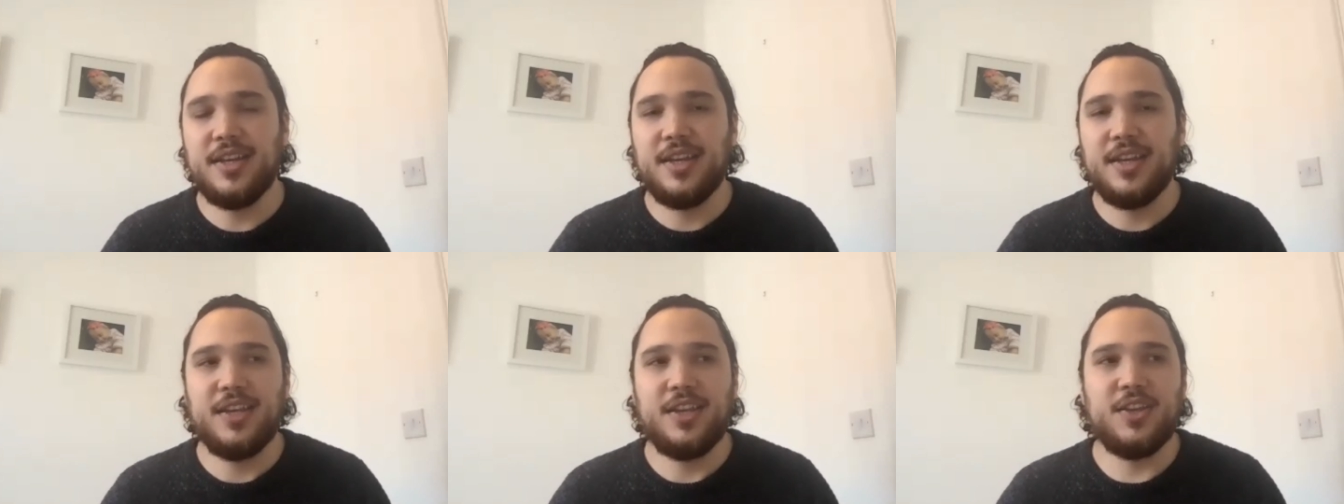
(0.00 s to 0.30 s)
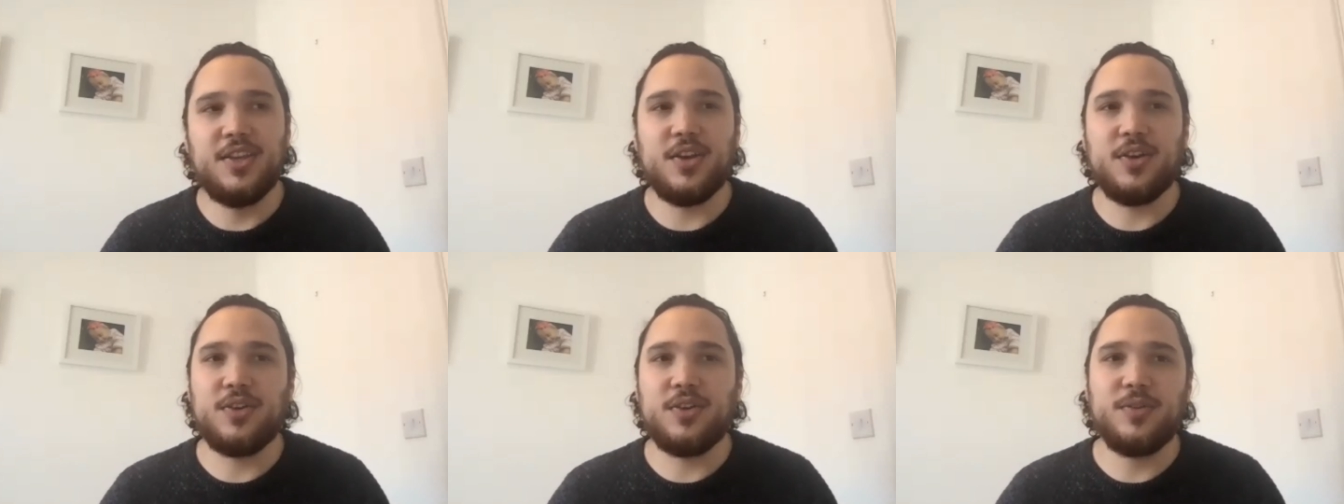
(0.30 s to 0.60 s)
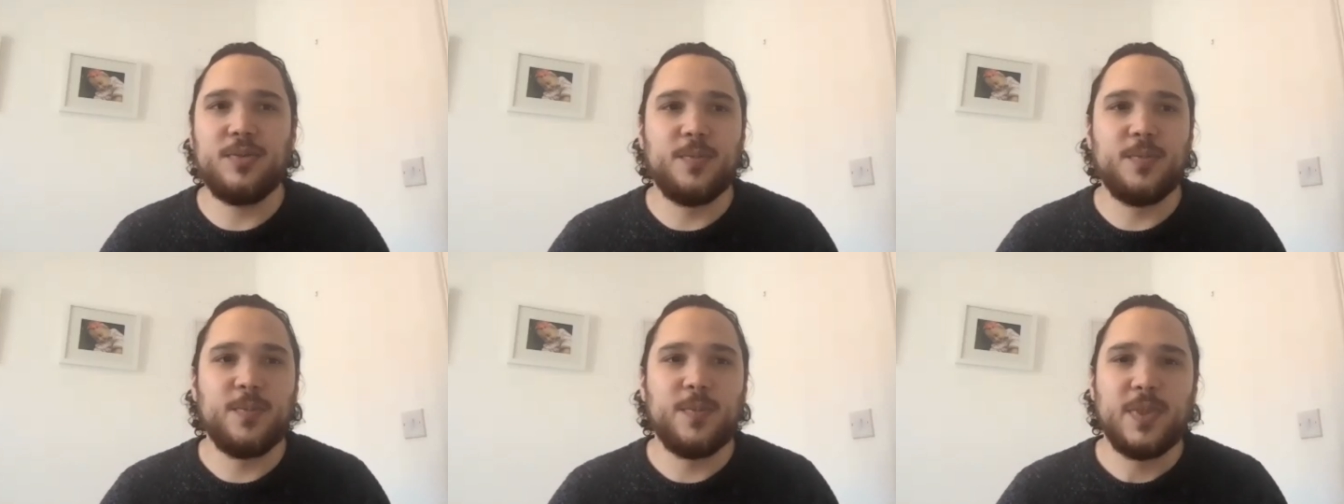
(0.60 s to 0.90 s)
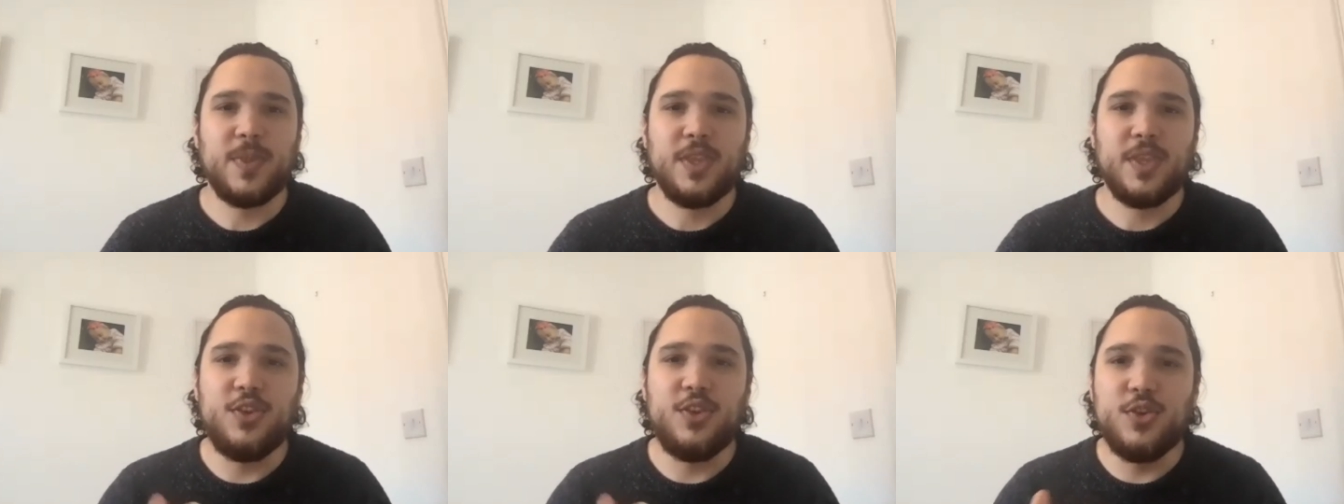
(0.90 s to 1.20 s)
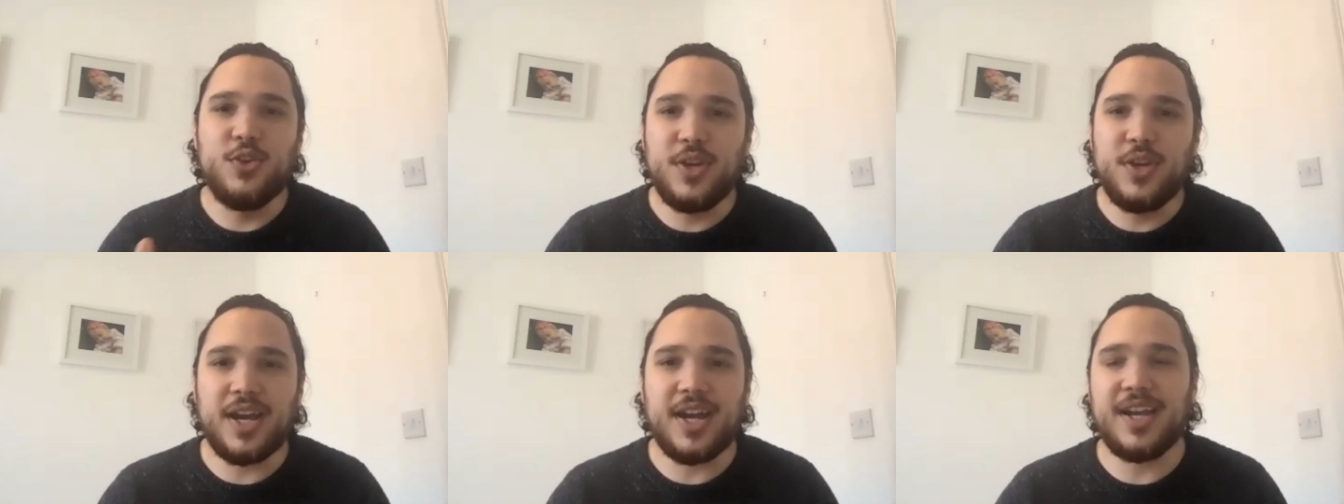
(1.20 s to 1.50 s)
you know
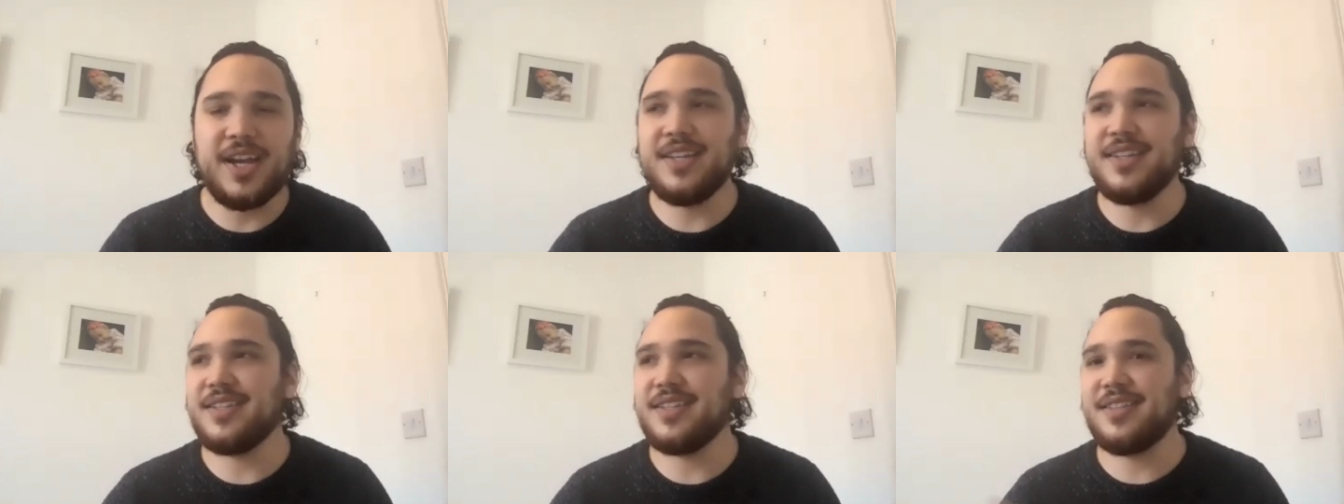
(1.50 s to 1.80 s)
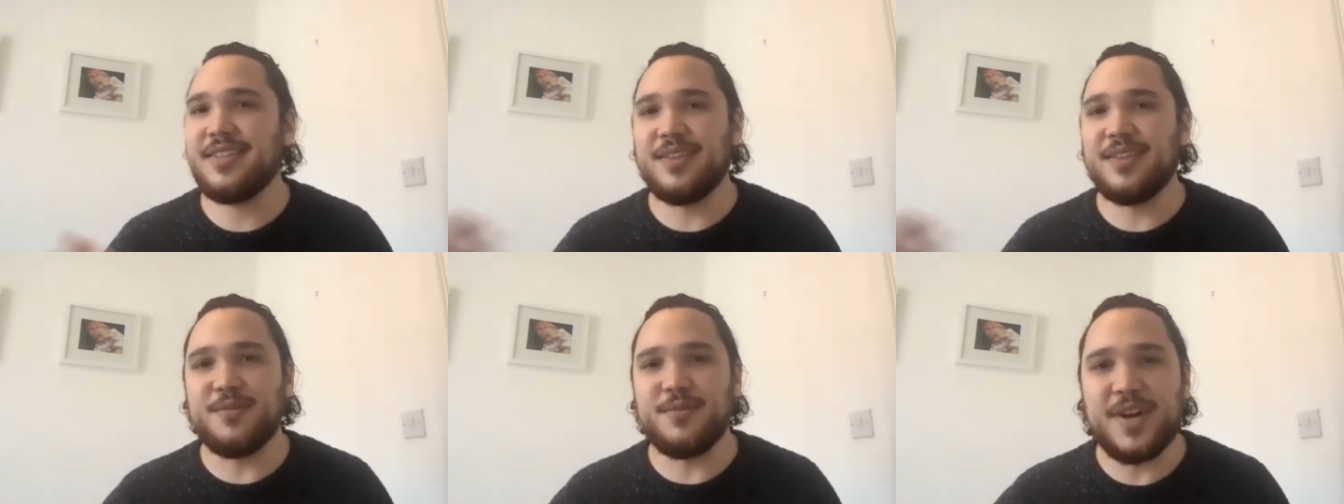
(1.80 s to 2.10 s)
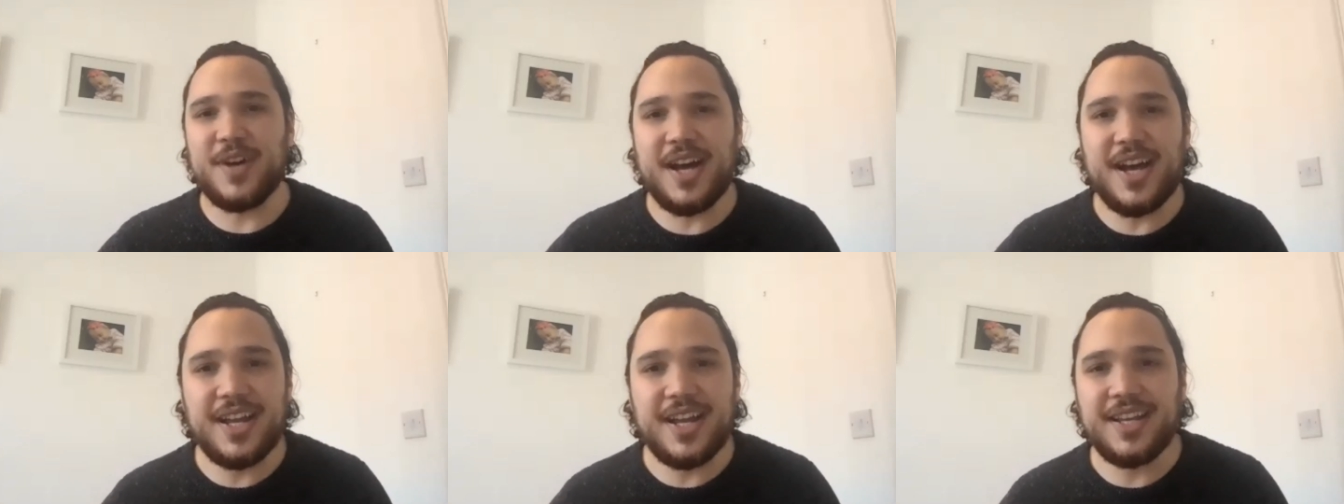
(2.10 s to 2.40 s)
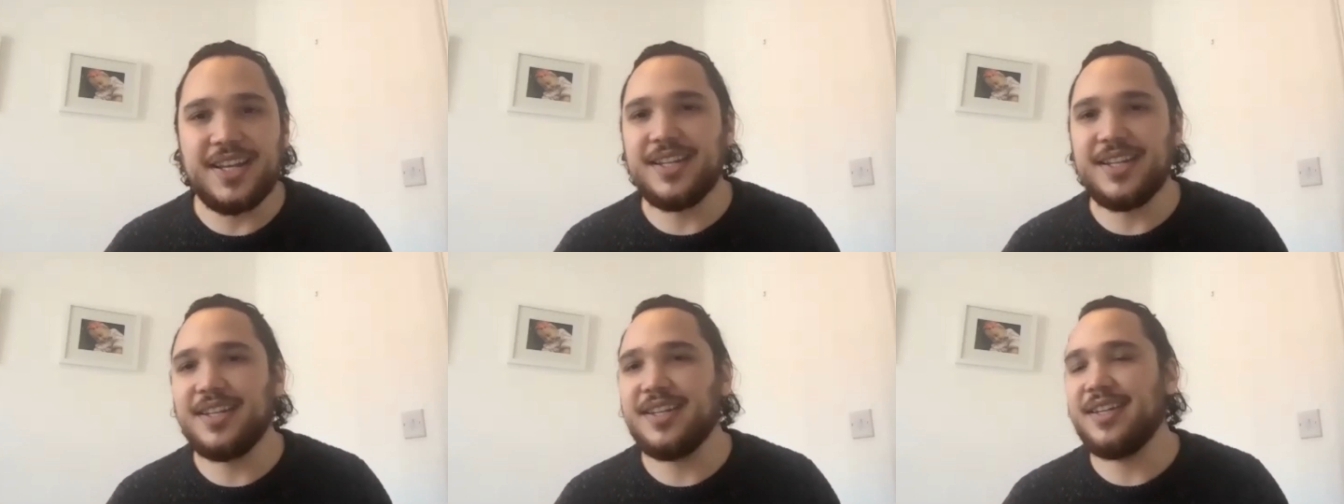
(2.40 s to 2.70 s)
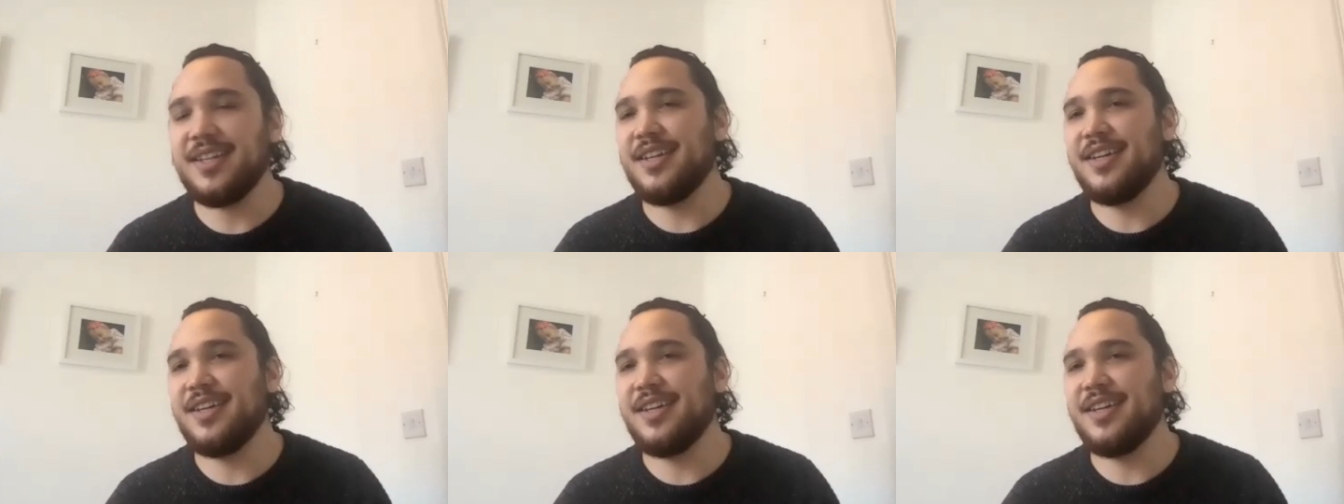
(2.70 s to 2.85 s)
you guys the vine